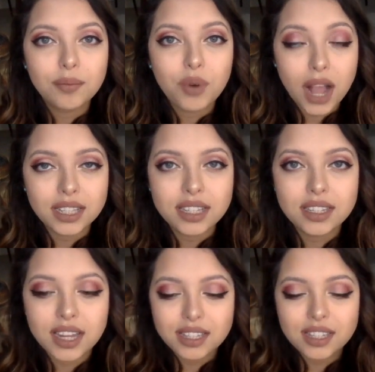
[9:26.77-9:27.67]
practice
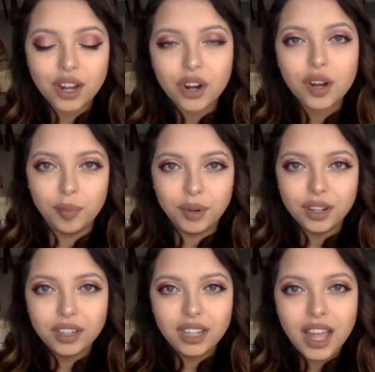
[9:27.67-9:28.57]
tests that are in a
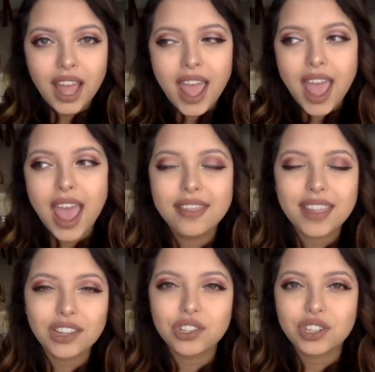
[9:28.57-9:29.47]
book, and
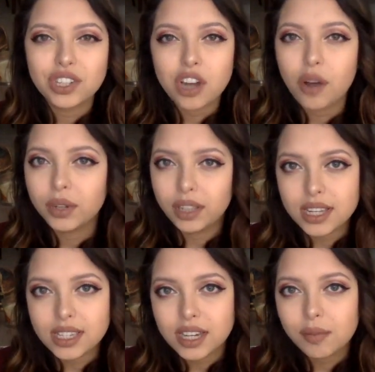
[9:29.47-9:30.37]
that's just not
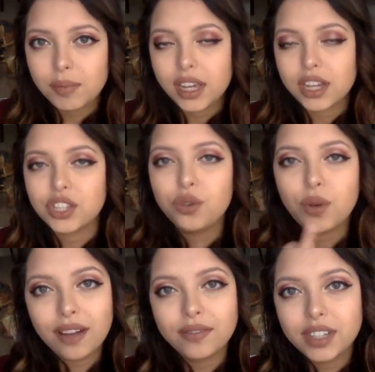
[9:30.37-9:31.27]
realistic because you
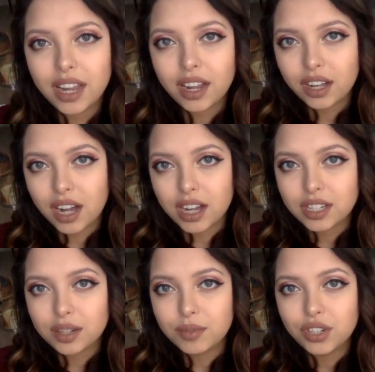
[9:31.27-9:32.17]
have to get
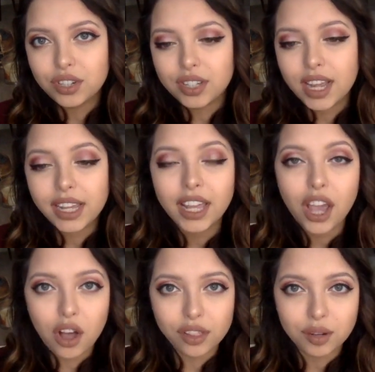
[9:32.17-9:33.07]
accustomed to taking it
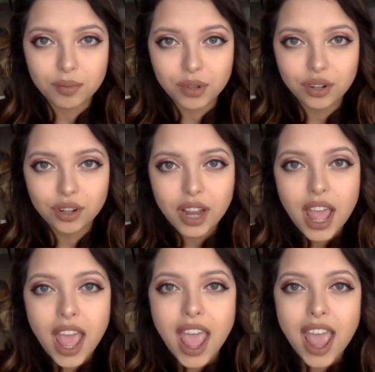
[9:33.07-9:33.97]
on the computer.
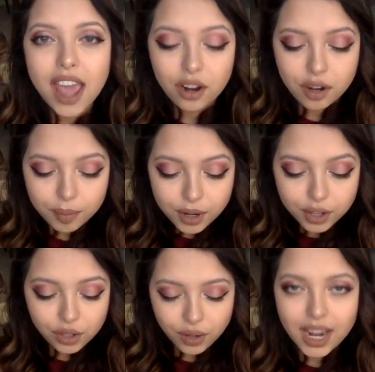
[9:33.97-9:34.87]
And on a
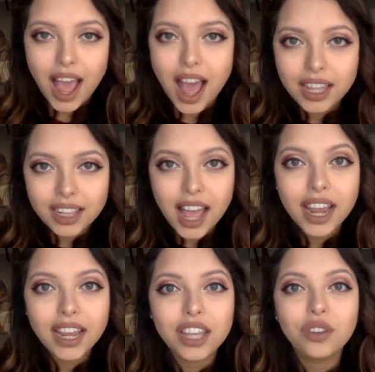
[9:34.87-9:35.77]
book, you can
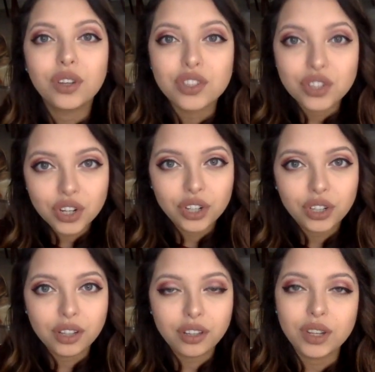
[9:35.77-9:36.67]
highlight and you can
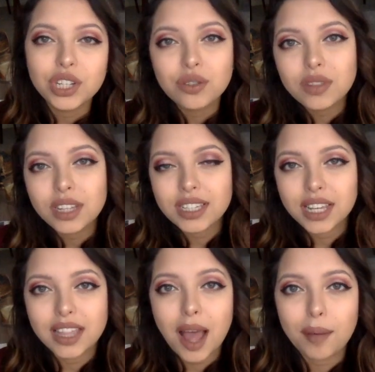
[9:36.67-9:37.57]
circle and you can do things
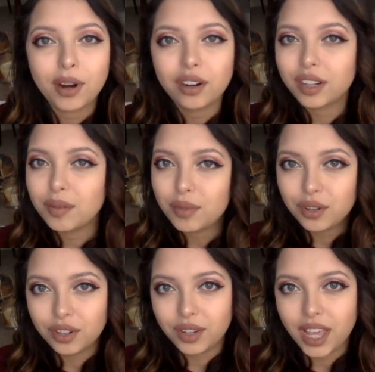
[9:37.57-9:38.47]
like that, but on a
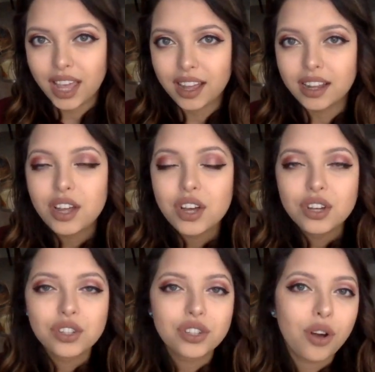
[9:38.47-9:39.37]
computer, you can't.
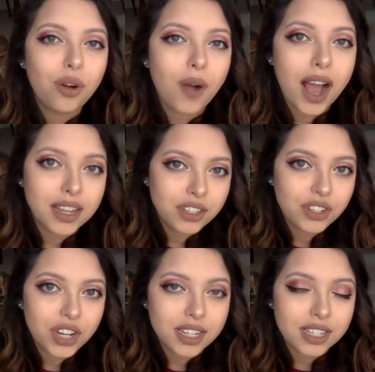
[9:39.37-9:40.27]
So I
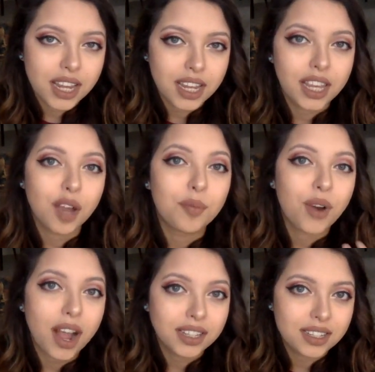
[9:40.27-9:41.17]
suggest taking a
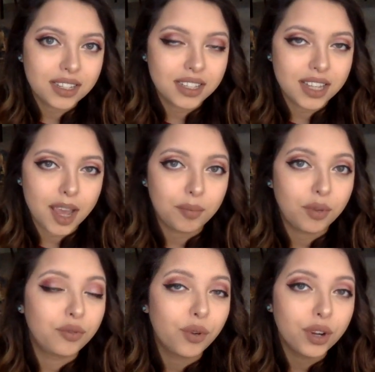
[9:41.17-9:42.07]
practice exam
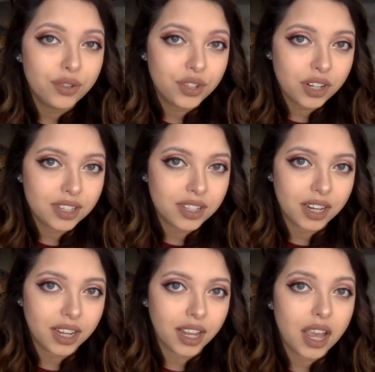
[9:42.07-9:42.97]
before you start
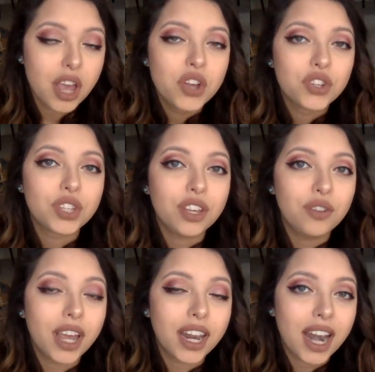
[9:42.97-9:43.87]
studying so that you
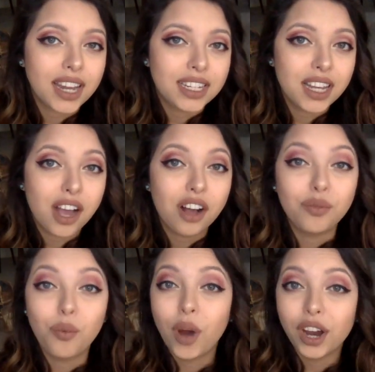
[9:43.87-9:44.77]
get an idea of
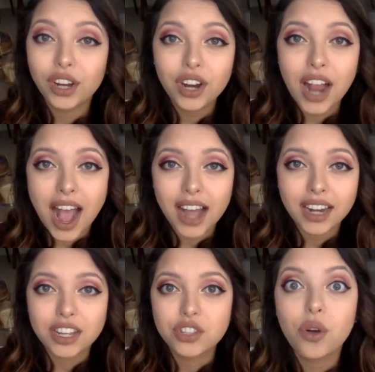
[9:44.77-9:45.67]
where you're at.
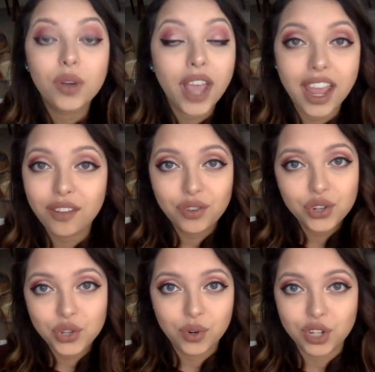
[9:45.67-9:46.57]
It's okay if your
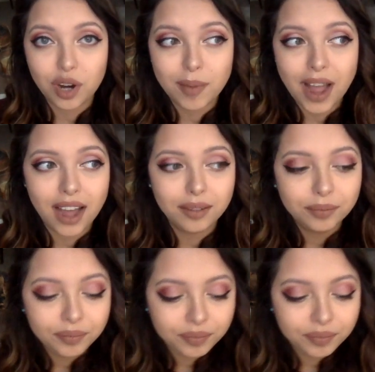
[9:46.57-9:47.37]
scores are bad.